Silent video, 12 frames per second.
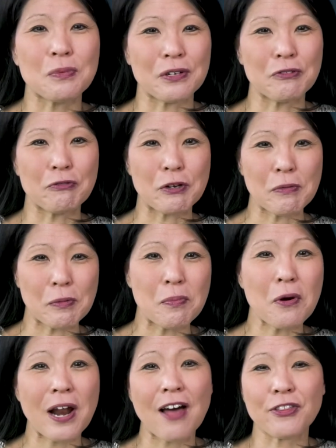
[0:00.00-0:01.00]
When we
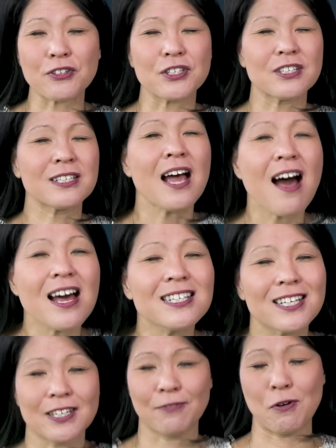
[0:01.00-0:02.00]
report out, there's tons
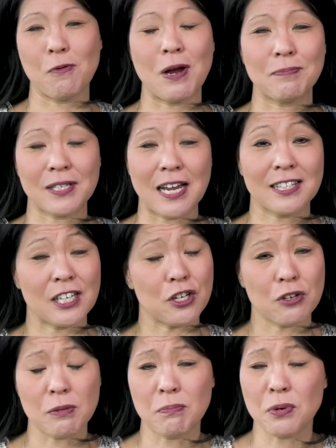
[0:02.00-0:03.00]
of different websites that
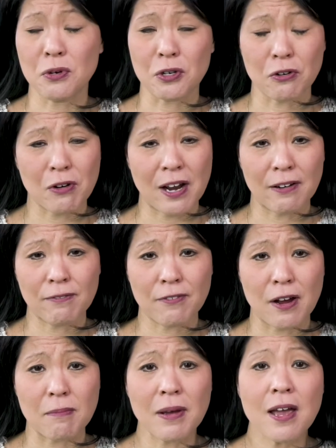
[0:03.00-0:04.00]
you can pull your credit
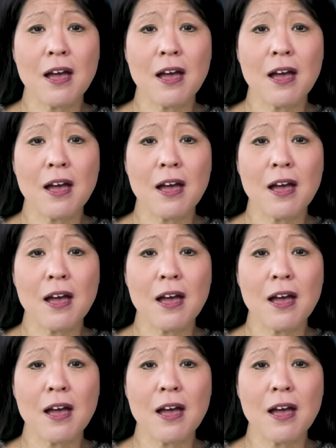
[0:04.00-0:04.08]
from,